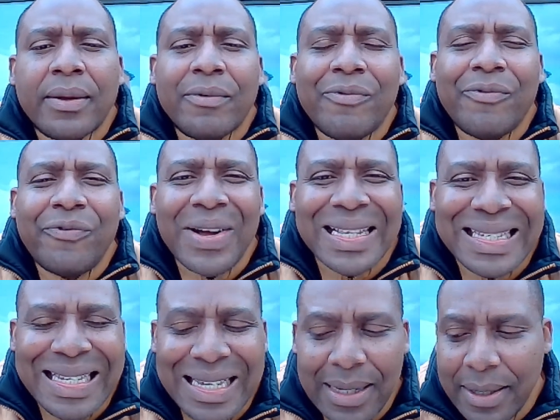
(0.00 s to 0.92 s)

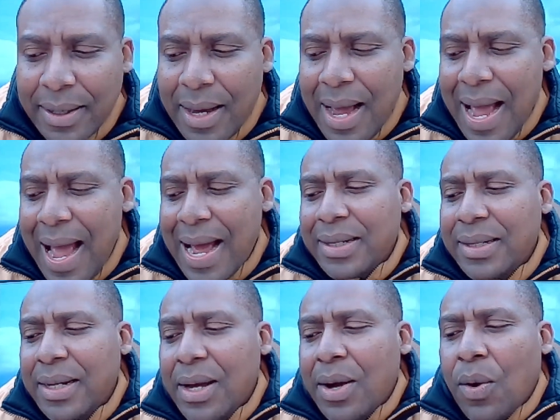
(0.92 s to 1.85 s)
fatigue. And
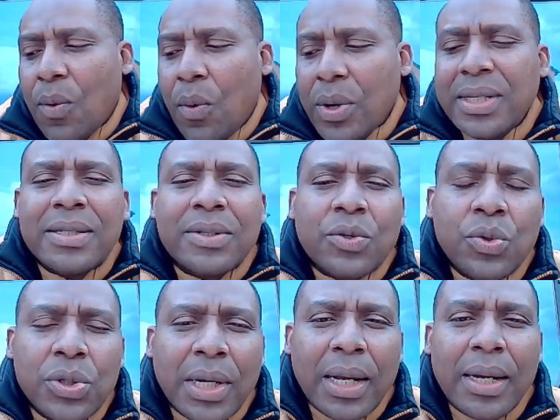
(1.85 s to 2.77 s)
what is
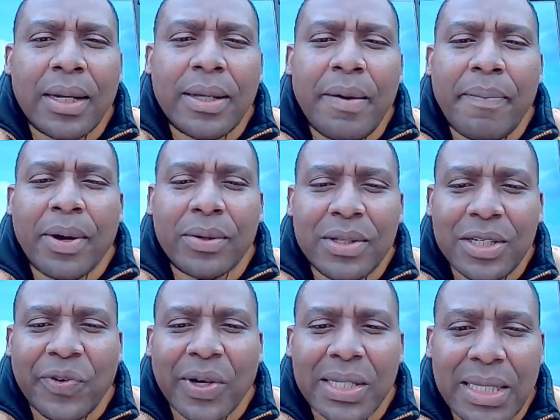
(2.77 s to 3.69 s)
crucial about
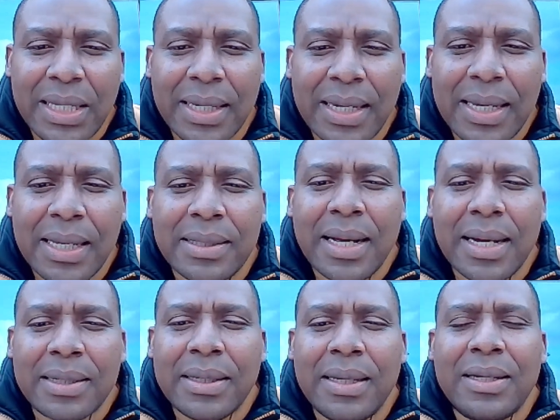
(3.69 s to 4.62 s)
this fatigue is
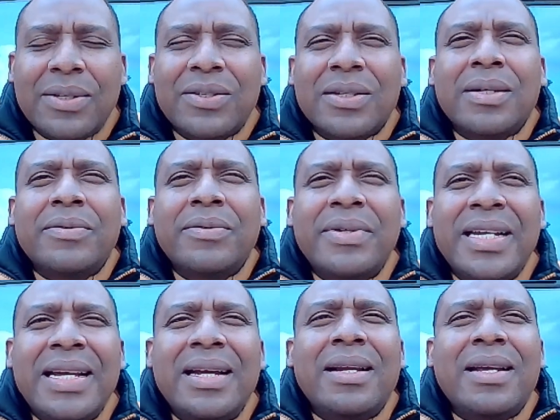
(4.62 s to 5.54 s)
that it's
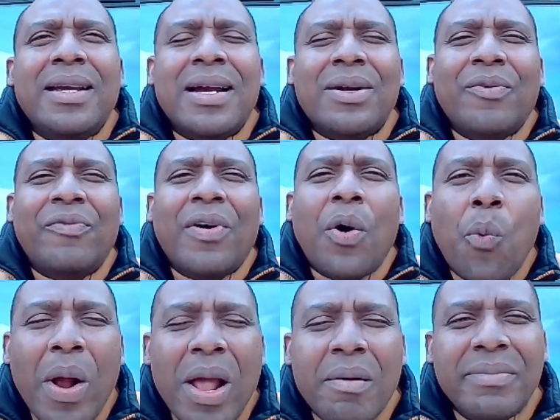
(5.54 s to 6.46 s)
really an
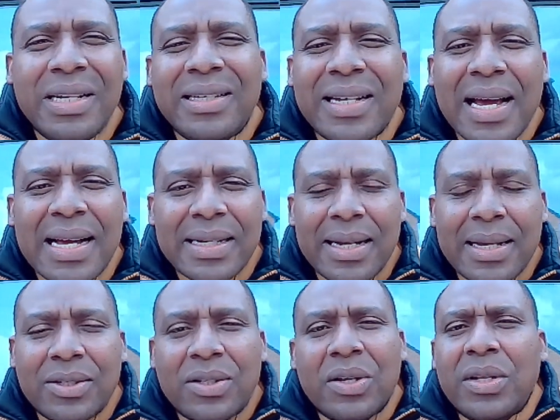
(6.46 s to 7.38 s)
overwhelming
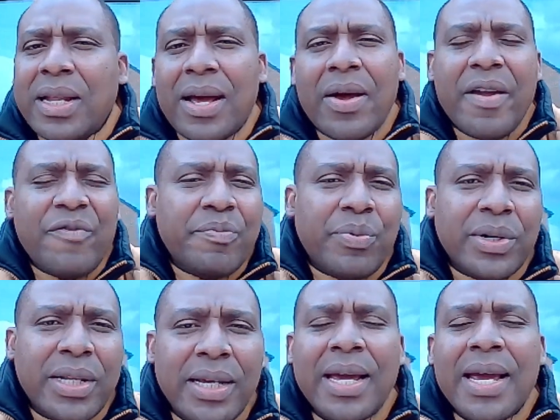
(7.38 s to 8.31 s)
tiredness. Now,
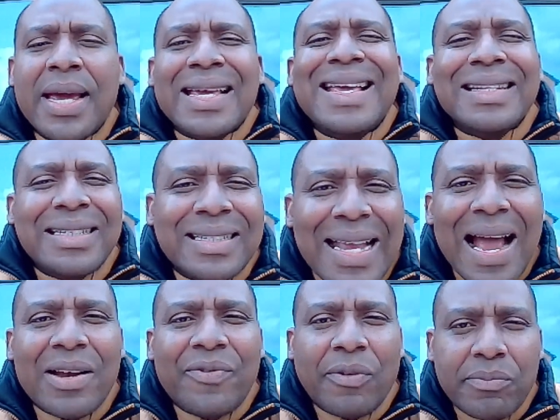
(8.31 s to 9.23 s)
everybody gets
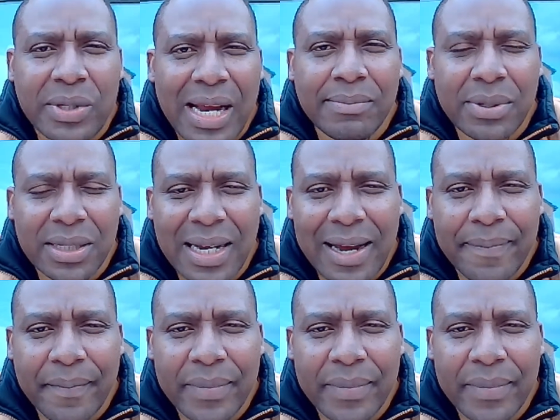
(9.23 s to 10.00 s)
tired from time to time.